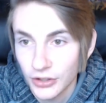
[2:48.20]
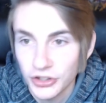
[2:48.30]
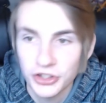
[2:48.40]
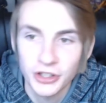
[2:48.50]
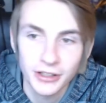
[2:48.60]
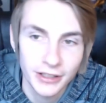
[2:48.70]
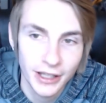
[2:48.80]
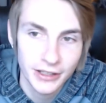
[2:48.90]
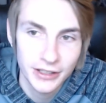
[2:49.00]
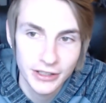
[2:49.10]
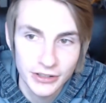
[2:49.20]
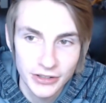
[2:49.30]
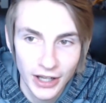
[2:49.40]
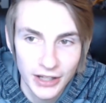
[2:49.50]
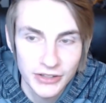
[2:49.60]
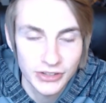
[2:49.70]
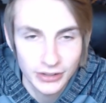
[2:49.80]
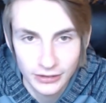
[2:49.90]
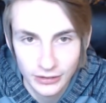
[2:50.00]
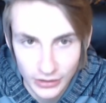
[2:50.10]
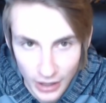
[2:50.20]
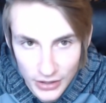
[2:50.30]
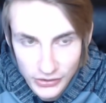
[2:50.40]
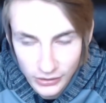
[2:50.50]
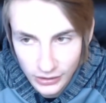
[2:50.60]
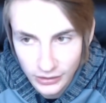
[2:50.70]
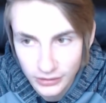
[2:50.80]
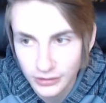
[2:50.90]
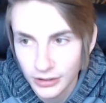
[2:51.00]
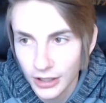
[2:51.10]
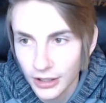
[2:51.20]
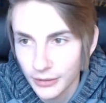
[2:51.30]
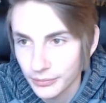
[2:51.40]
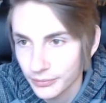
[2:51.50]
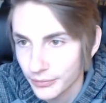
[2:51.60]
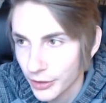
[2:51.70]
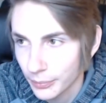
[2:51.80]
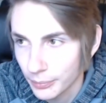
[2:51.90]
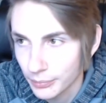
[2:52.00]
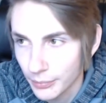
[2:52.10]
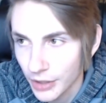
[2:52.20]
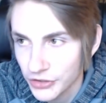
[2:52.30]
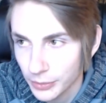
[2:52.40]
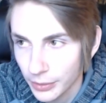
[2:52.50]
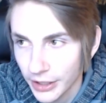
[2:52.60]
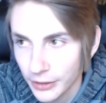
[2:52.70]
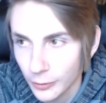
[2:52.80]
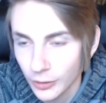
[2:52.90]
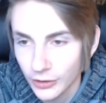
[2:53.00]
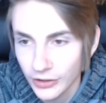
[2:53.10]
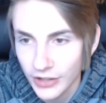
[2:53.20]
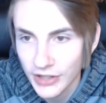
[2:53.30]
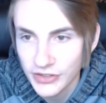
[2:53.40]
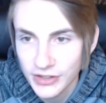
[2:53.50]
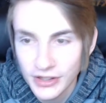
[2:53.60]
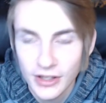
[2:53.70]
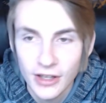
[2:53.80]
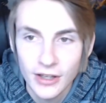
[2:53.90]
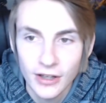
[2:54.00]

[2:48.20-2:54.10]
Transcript: Shingeki Daisen Godzilla, the Monster Planet one, and that's the